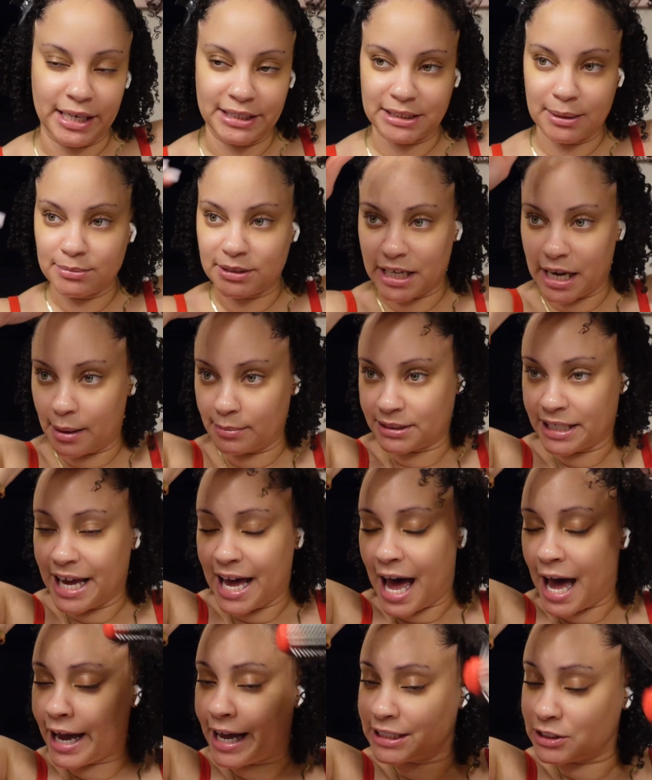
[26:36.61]
Sometimes,
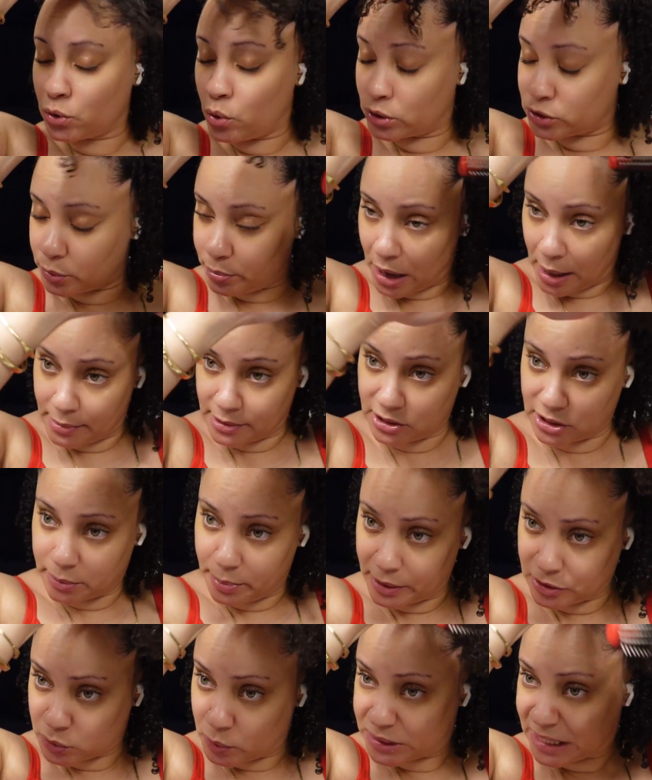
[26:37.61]
I guess it also probably just
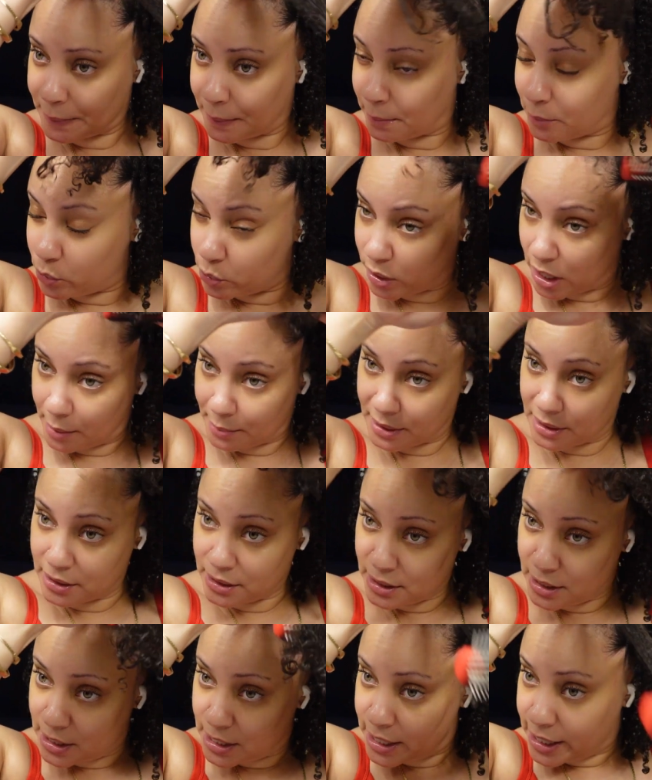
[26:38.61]
depends on what type of mood I'm in.
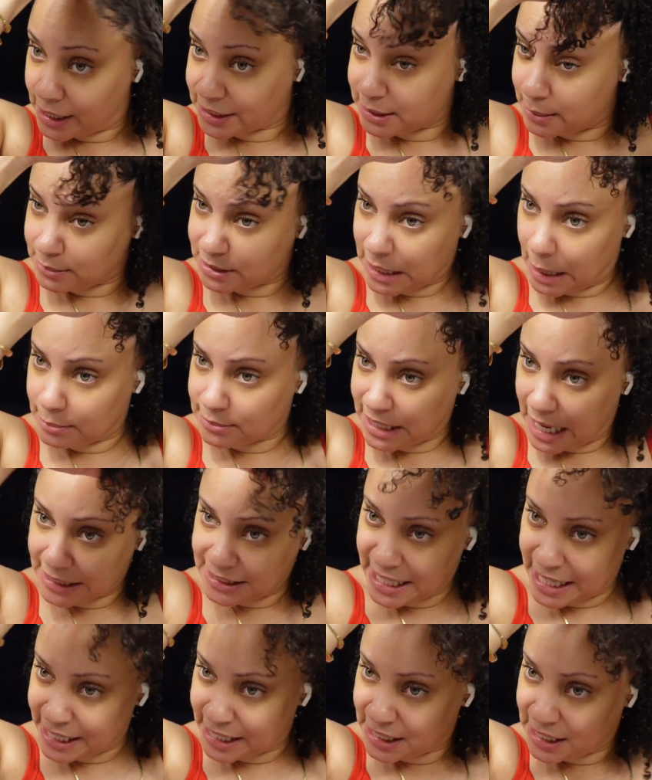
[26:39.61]
Because sometimes I
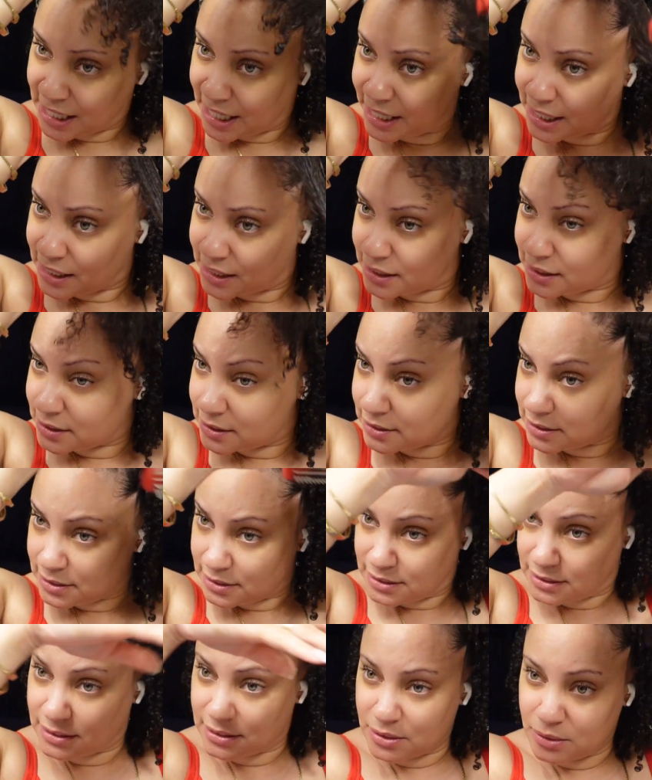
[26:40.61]
take it like,
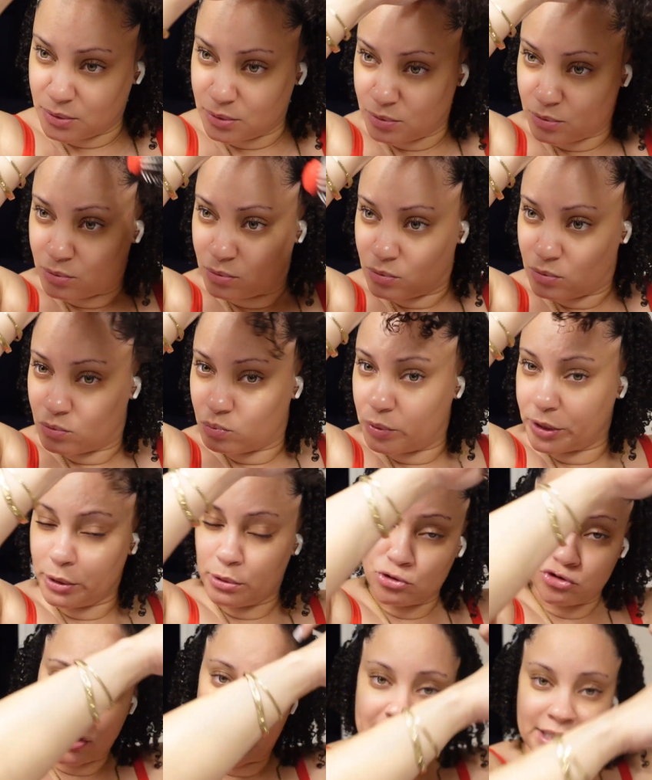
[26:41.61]
what are you
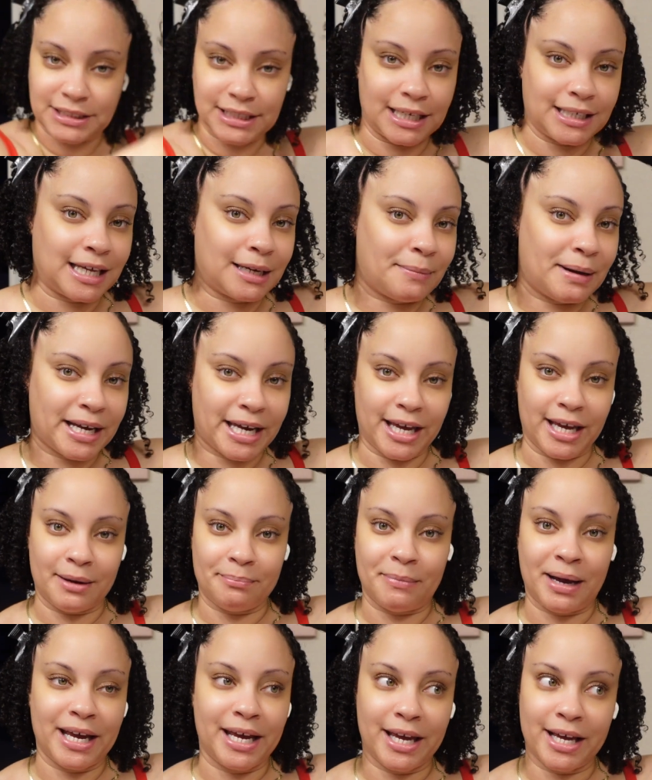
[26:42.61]
trying to say? Like, my
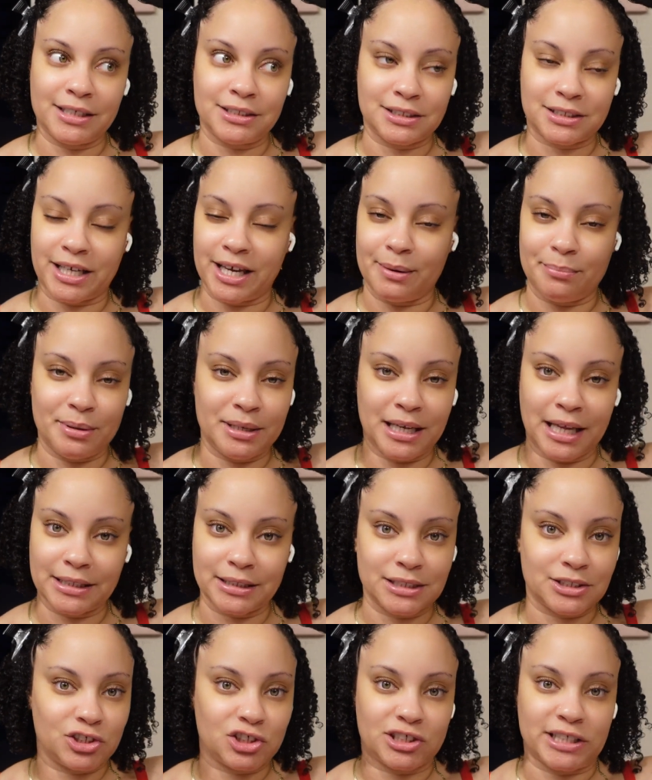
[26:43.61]
hair just can't be like
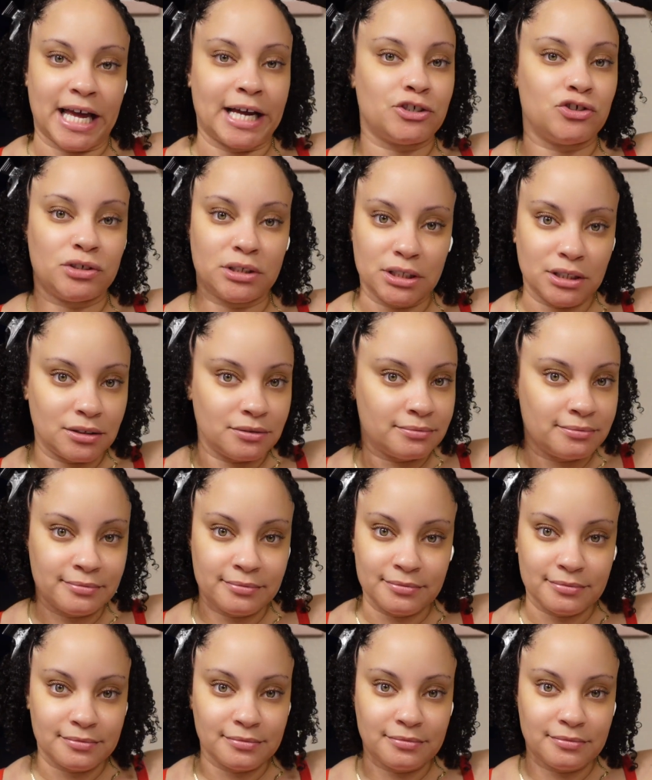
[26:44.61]
this just naturally?
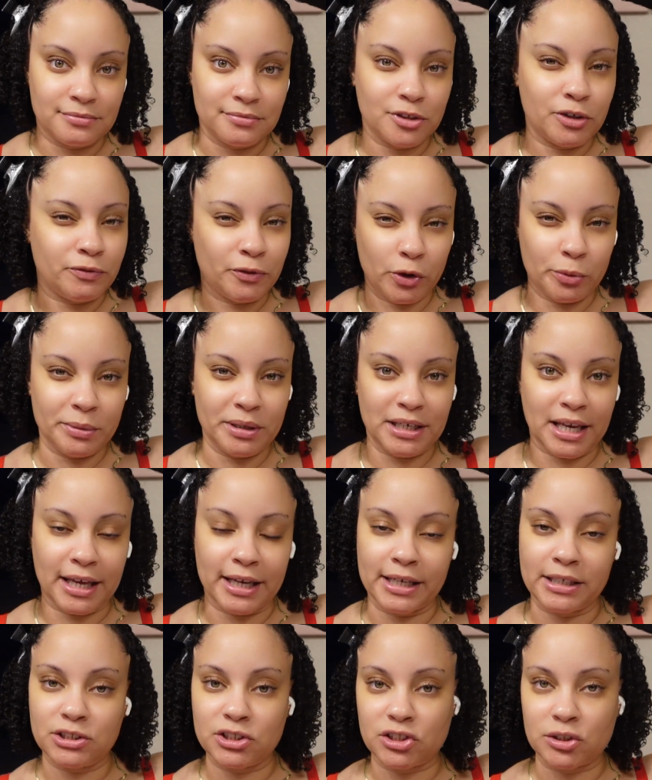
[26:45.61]
You feel me? Like,
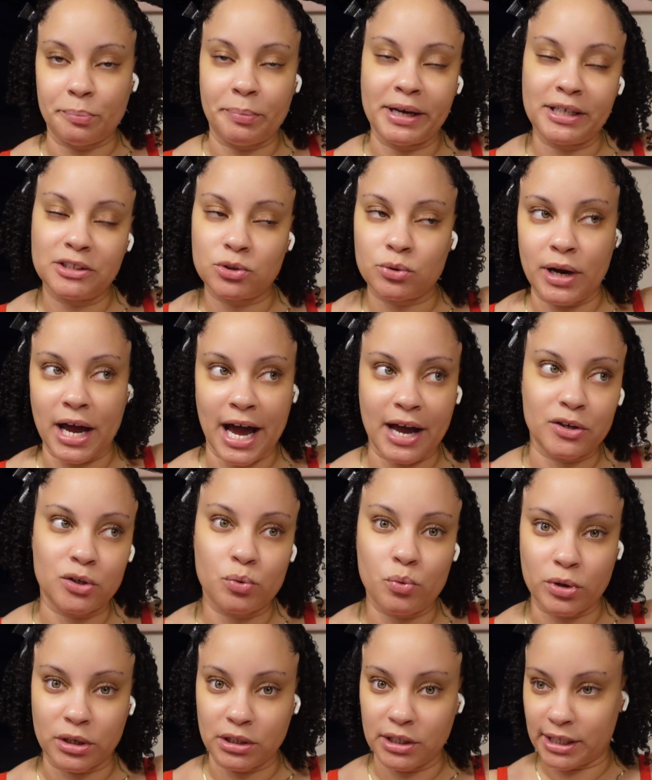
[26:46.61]
it just depends on how you
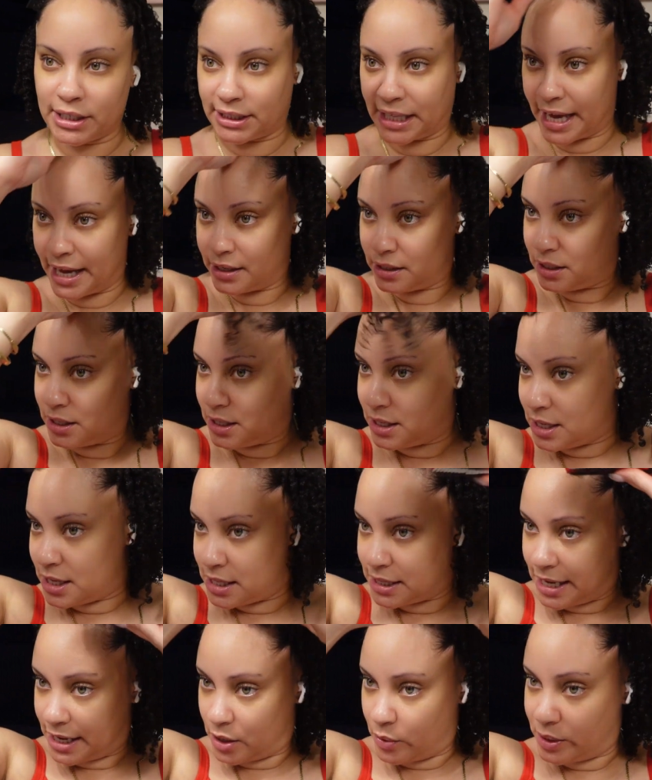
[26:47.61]
want to look at
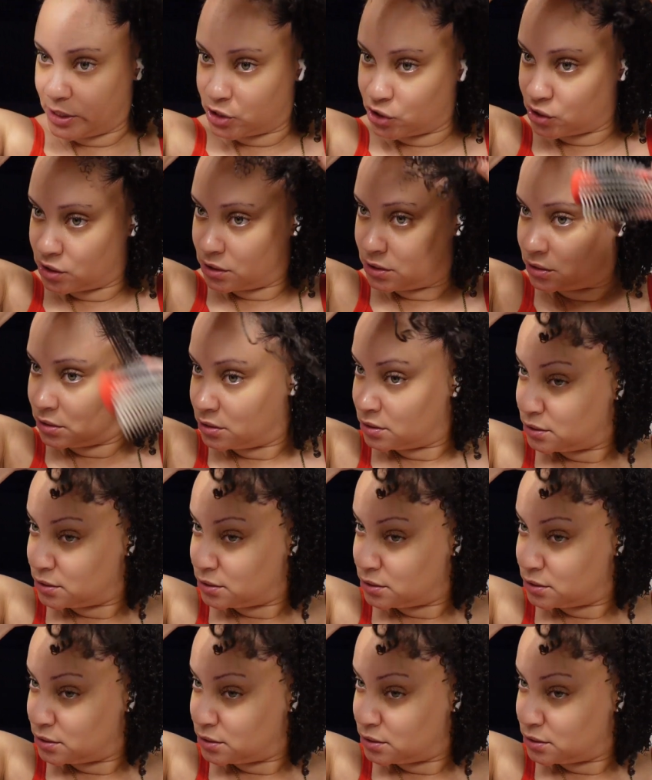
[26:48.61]
that question.